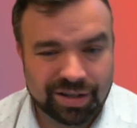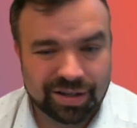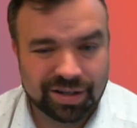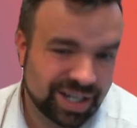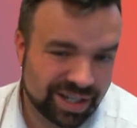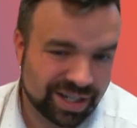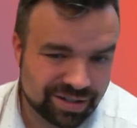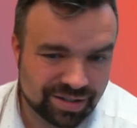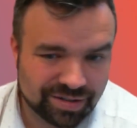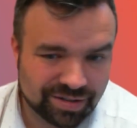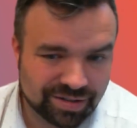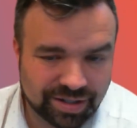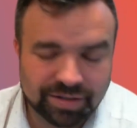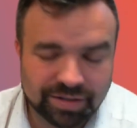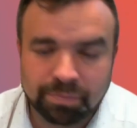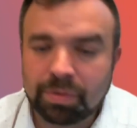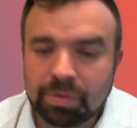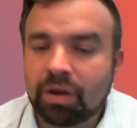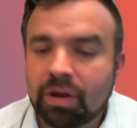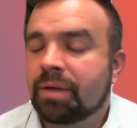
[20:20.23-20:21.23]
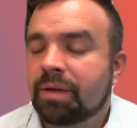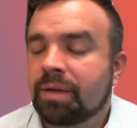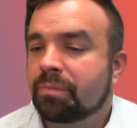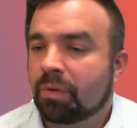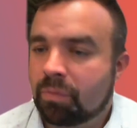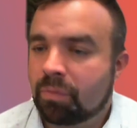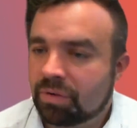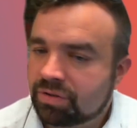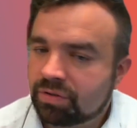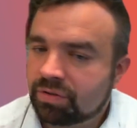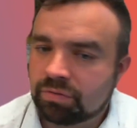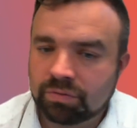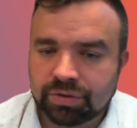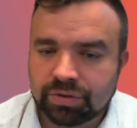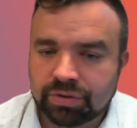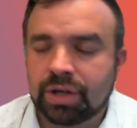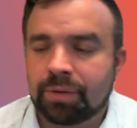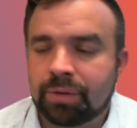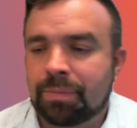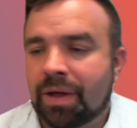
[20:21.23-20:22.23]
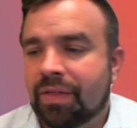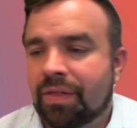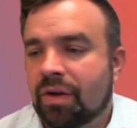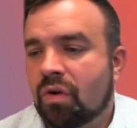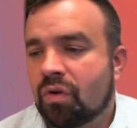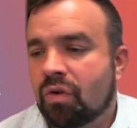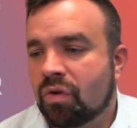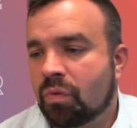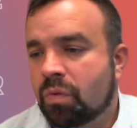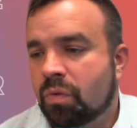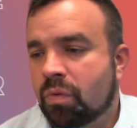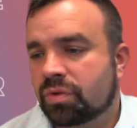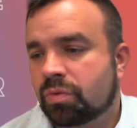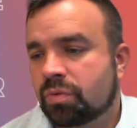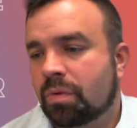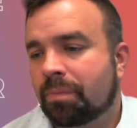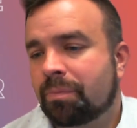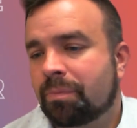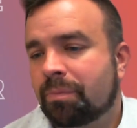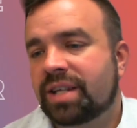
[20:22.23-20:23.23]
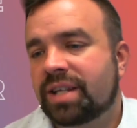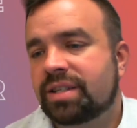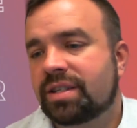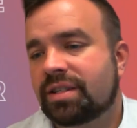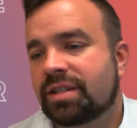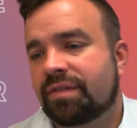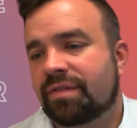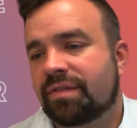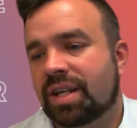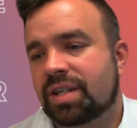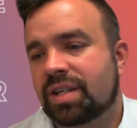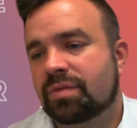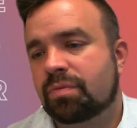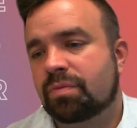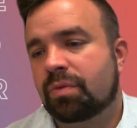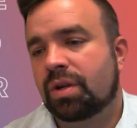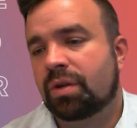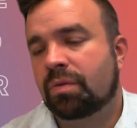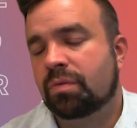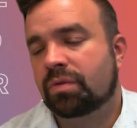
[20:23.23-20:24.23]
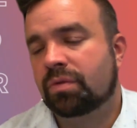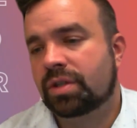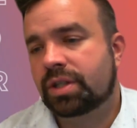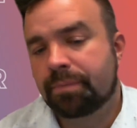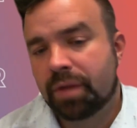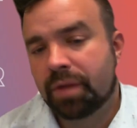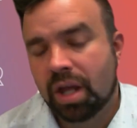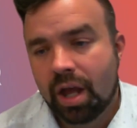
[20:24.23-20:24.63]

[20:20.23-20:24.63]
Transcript: T's and C's apply, but we'll talk to you about that on a one-to-one basis if that's what you want to do.